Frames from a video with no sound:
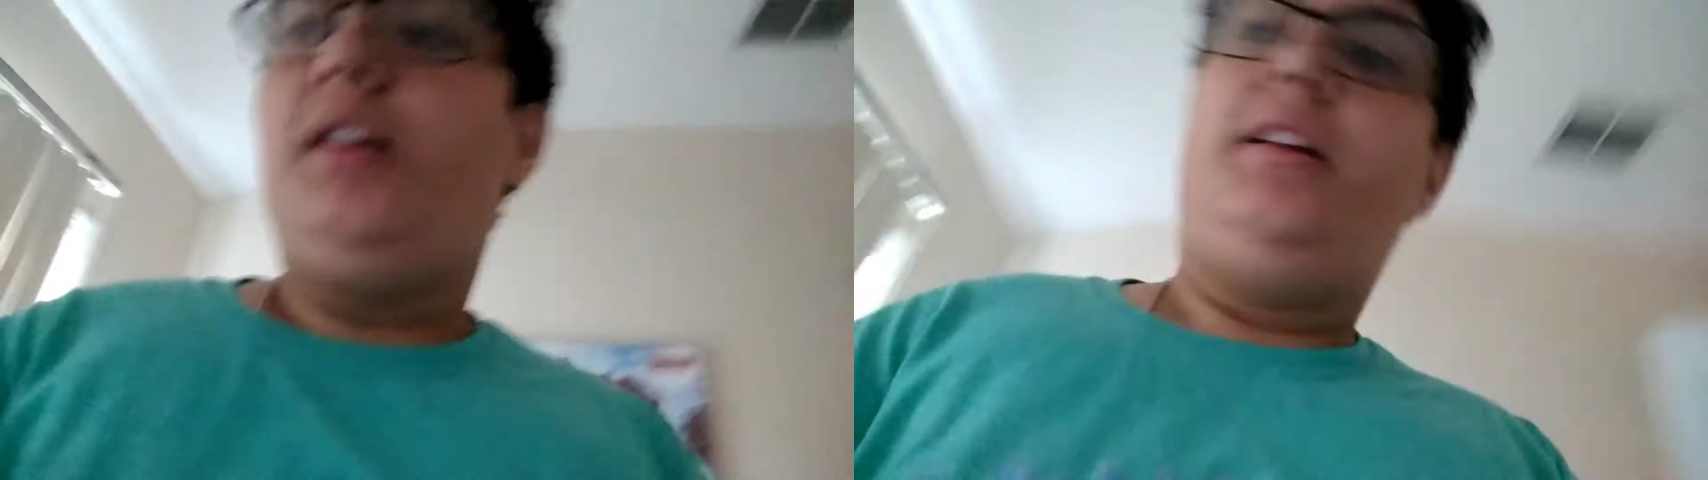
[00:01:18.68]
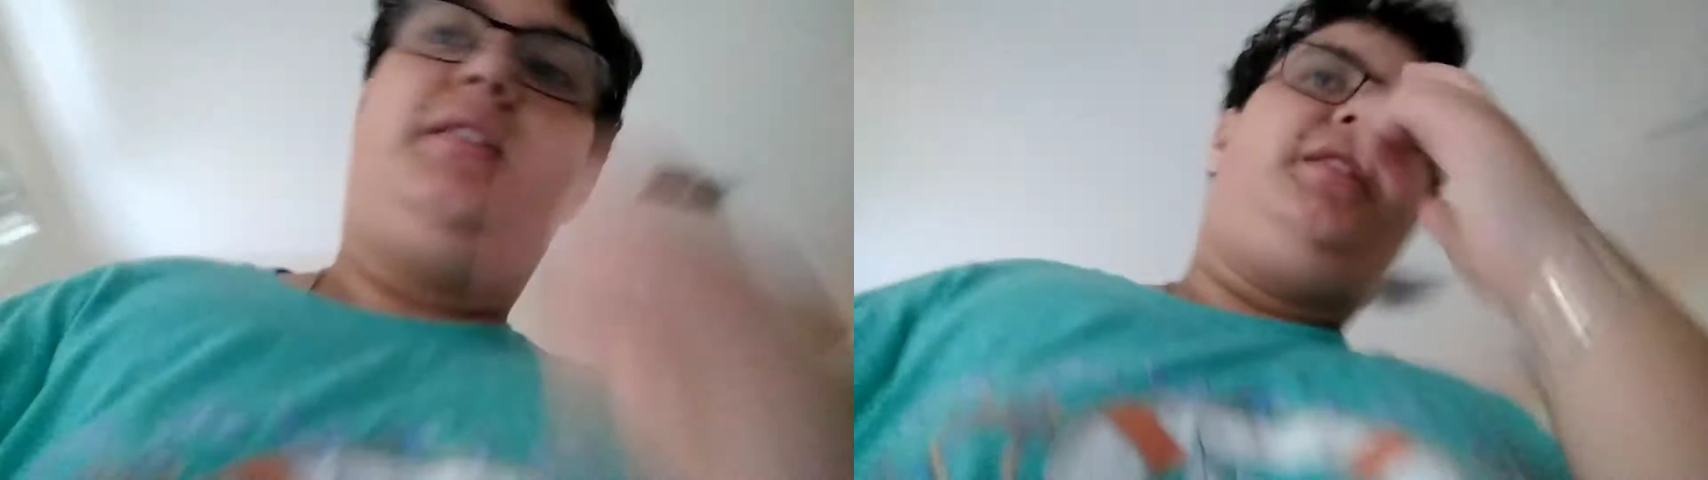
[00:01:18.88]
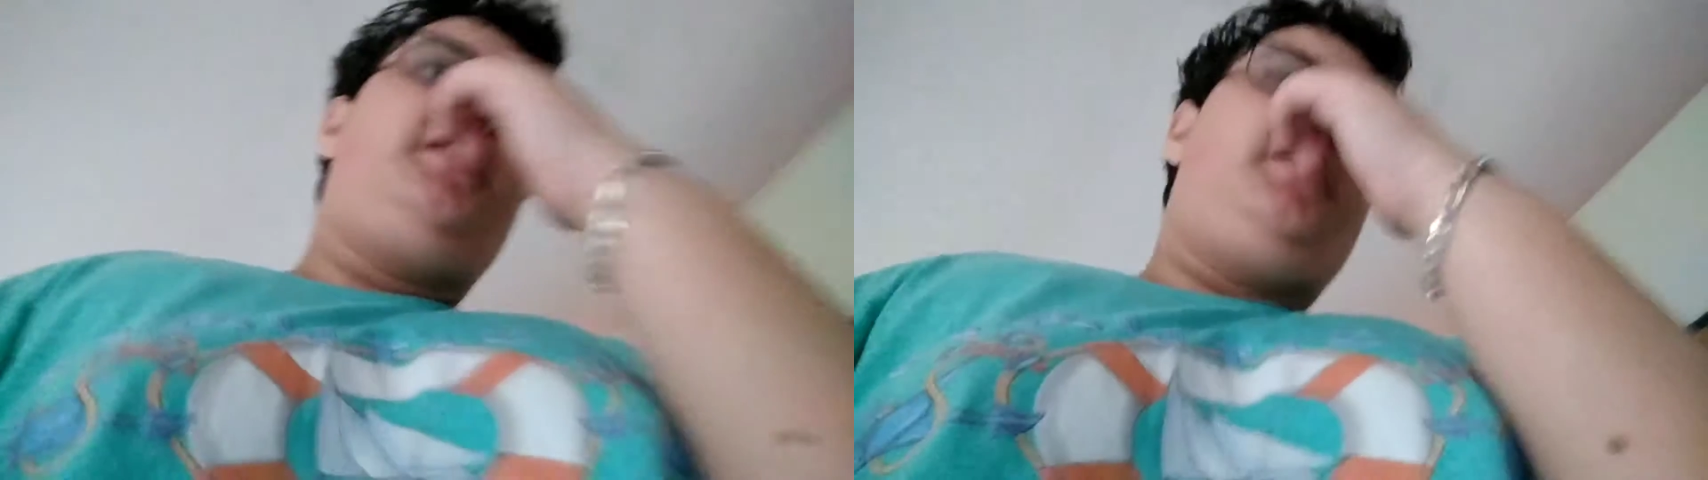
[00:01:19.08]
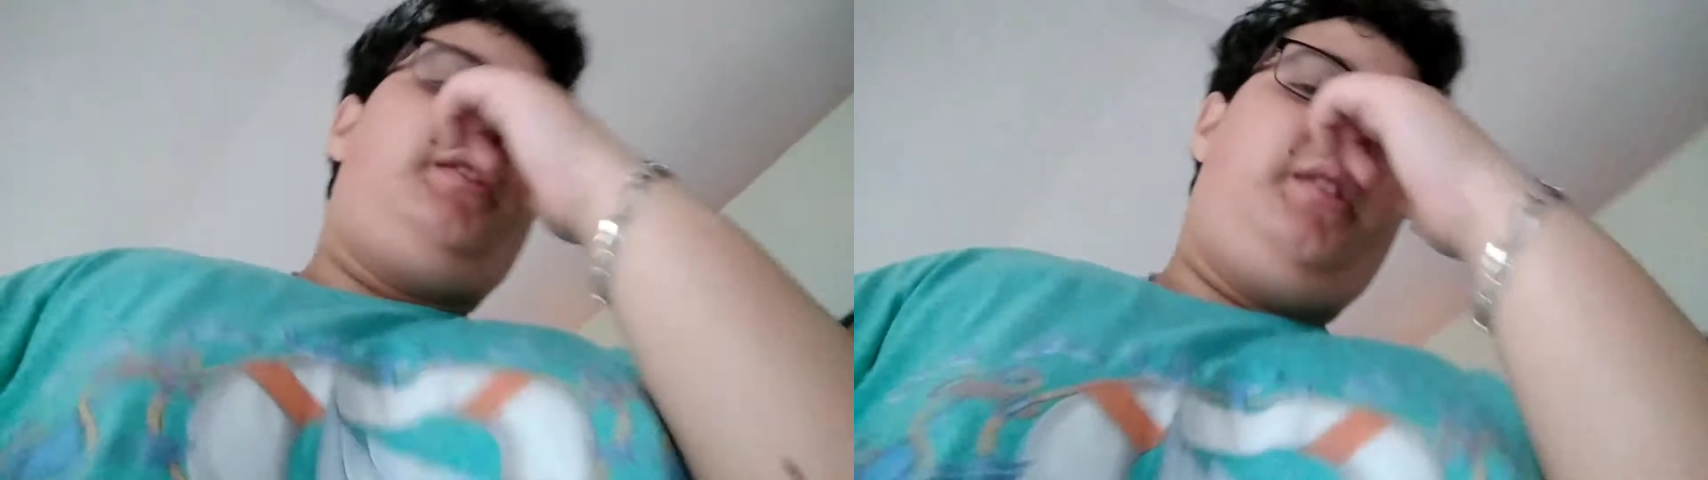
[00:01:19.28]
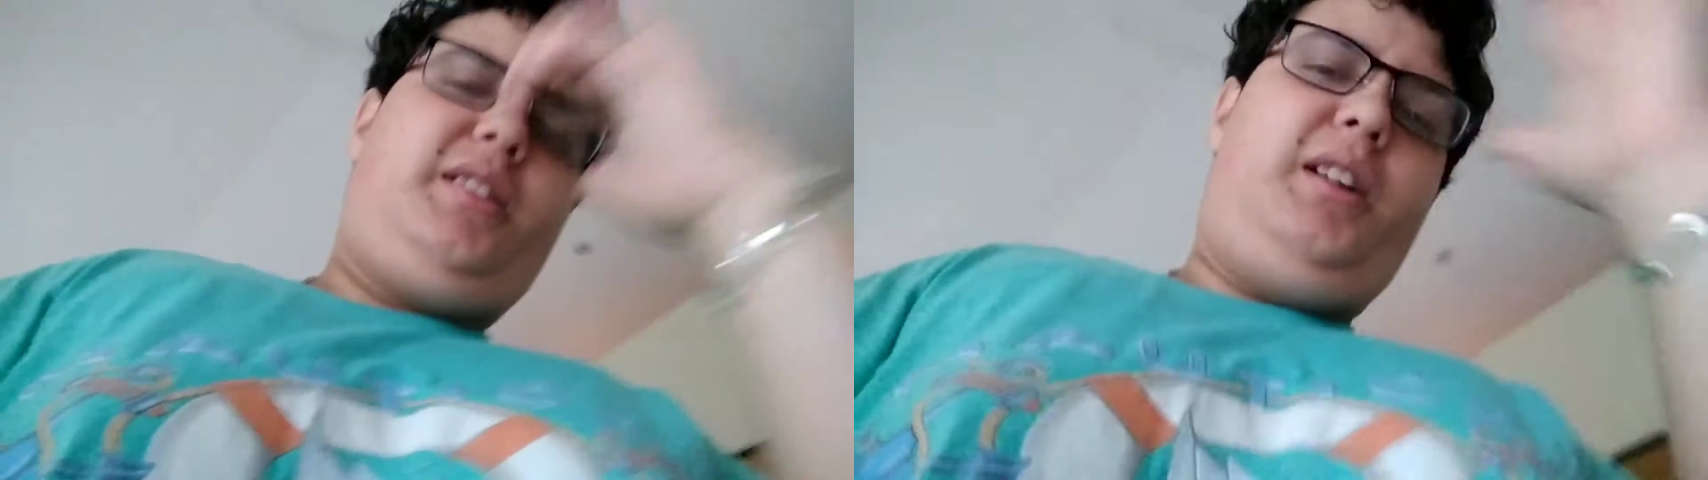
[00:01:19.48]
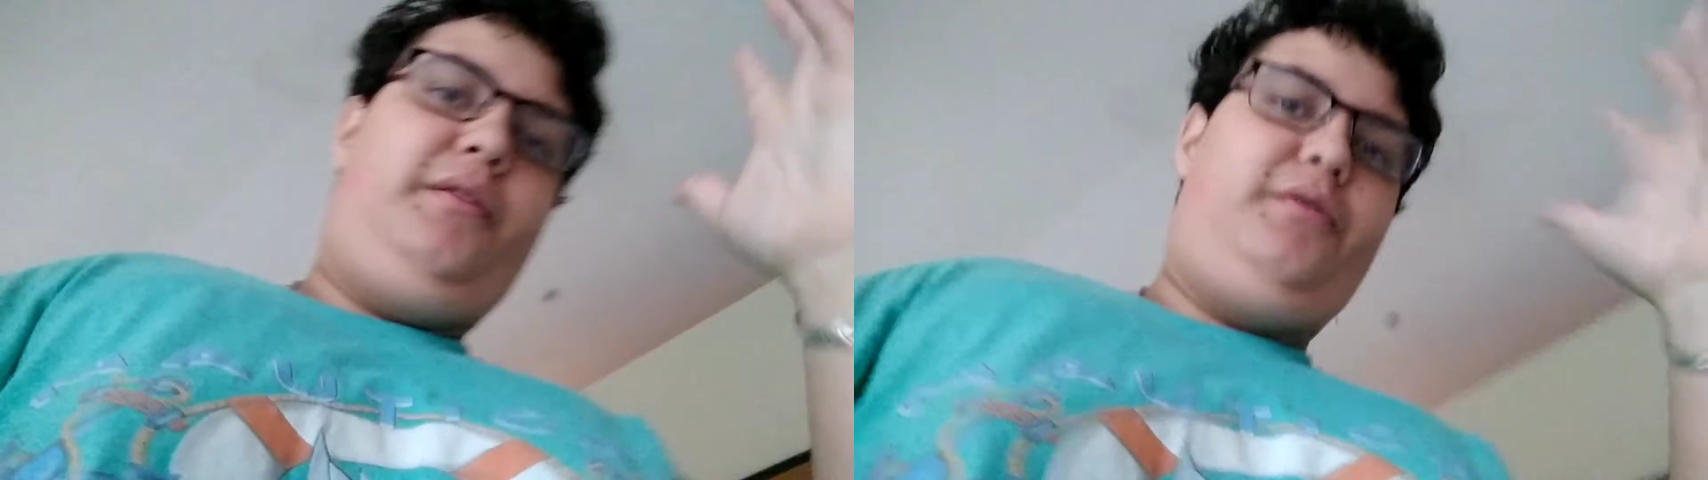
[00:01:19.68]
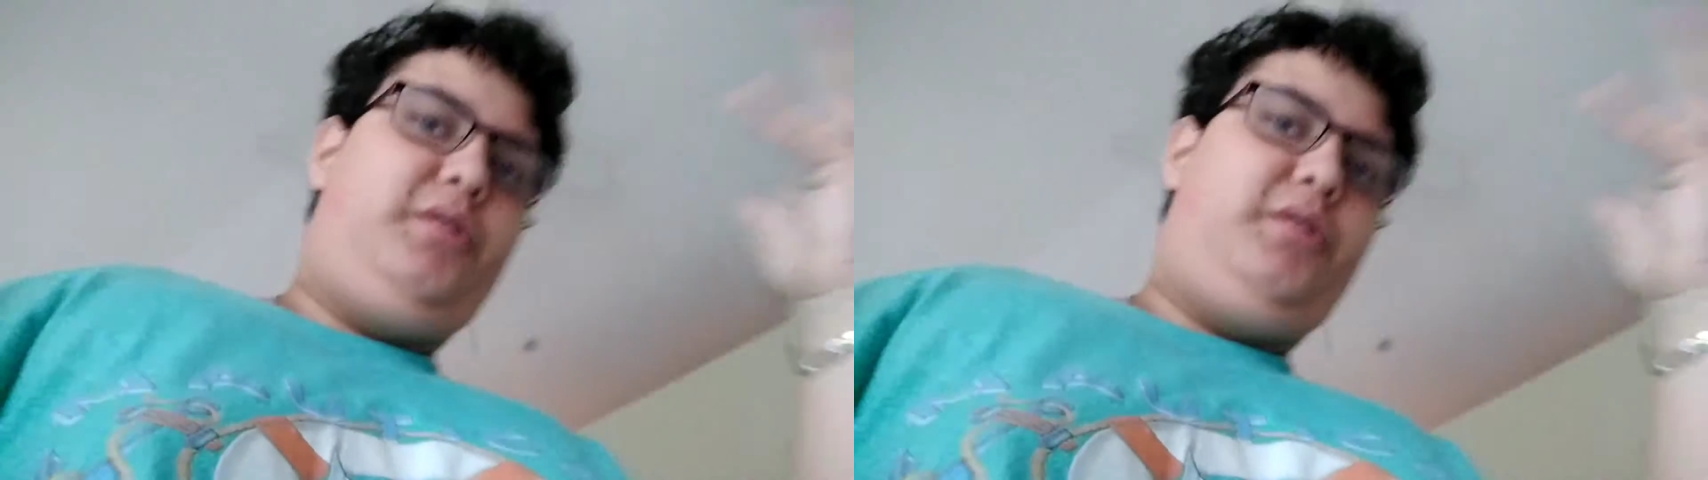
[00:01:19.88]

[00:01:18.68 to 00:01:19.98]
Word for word: last night and stuff,